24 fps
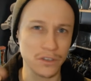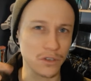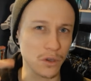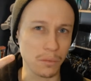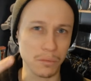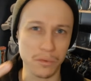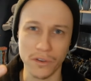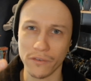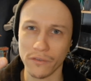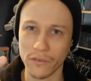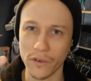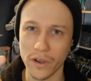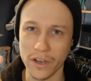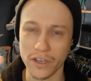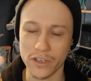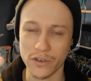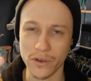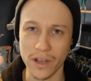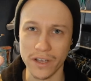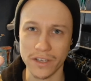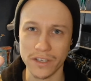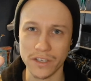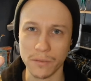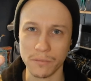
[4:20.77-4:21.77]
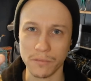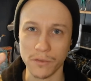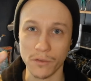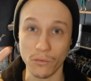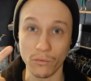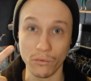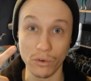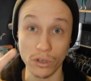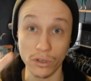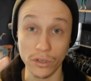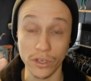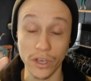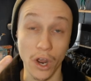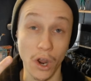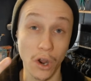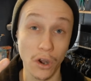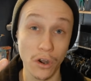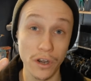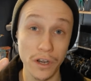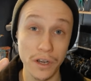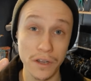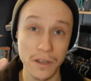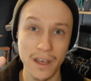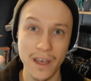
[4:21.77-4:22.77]
Don't be afraid to try something really
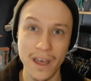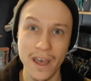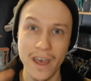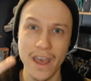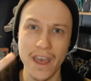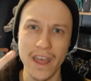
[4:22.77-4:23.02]
hard.